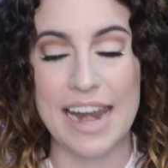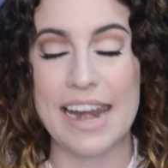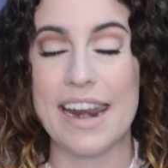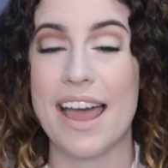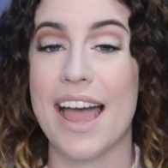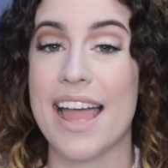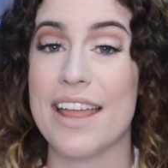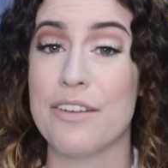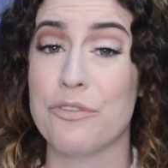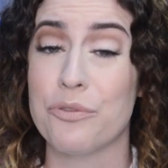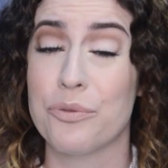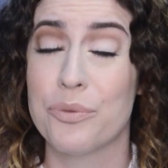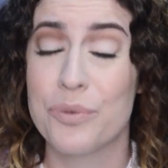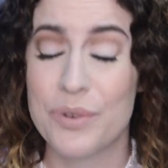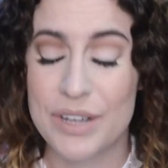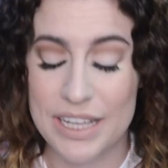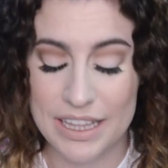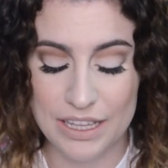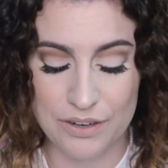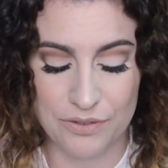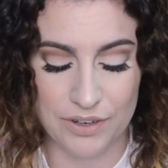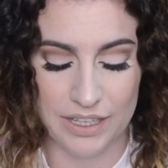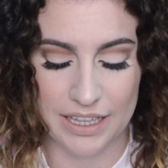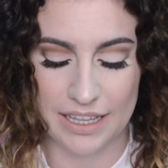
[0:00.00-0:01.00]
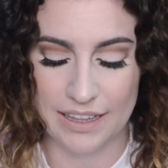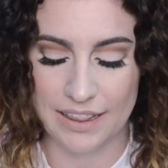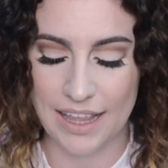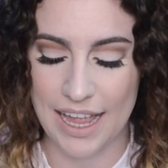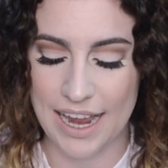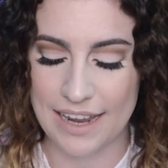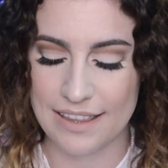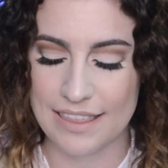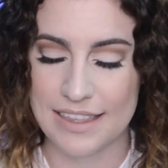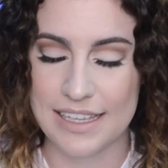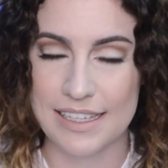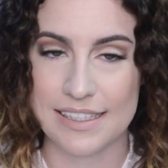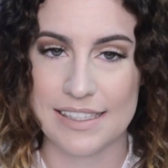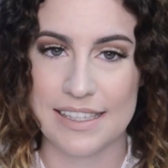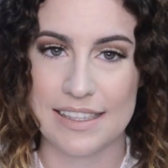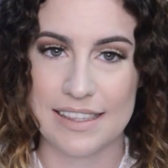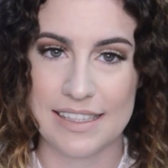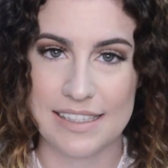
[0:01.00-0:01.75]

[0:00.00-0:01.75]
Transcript: and I really, really like this.